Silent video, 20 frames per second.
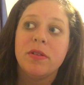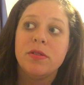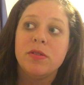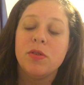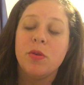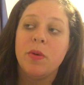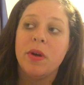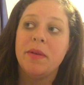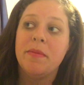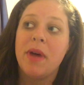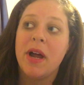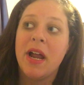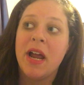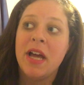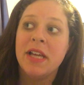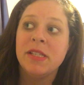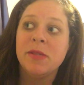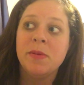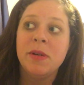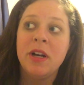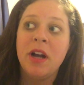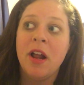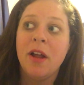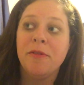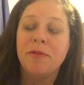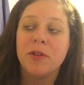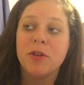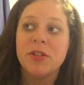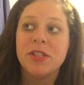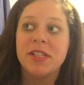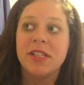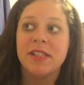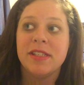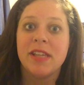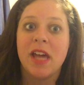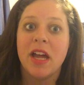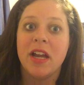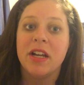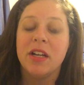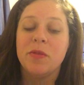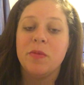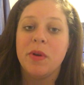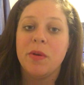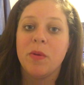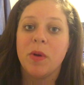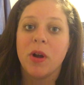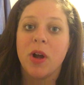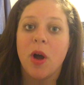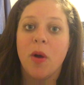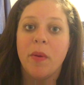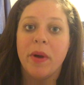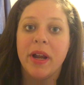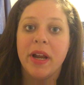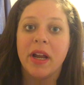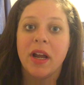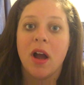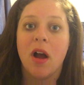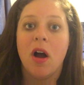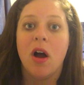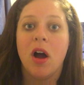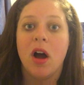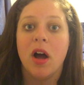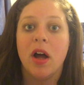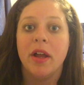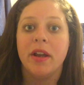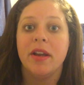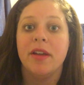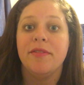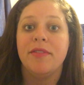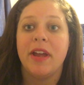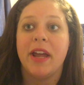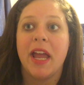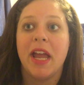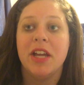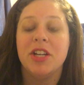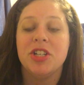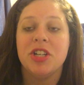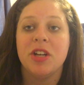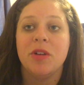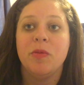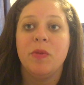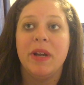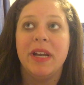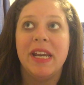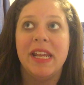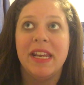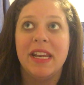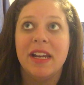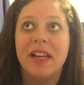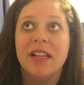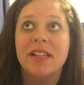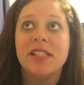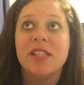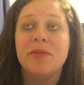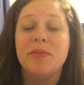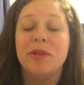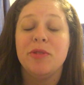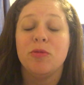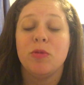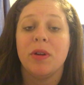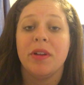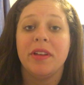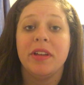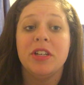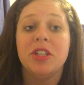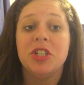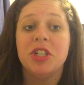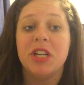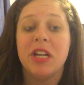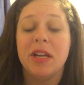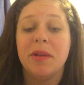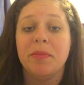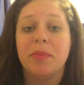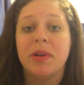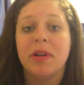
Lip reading: So when my husband and I first decided we were going on a vacation, we needed it to be really cheap.